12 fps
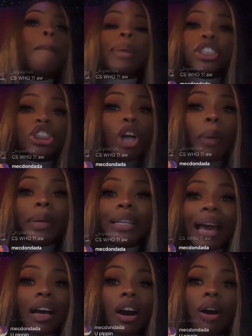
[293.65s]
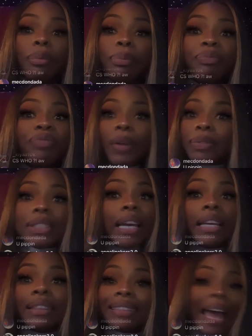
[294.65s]
bitch, it's gonna be like a
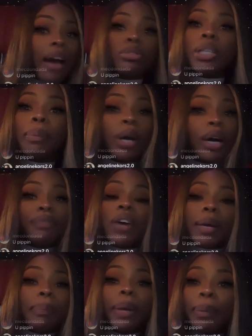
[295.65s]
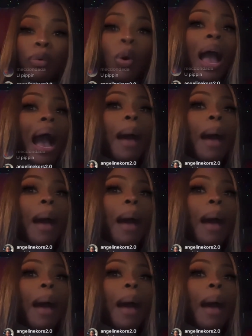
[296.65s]
15,000 motherfucking people.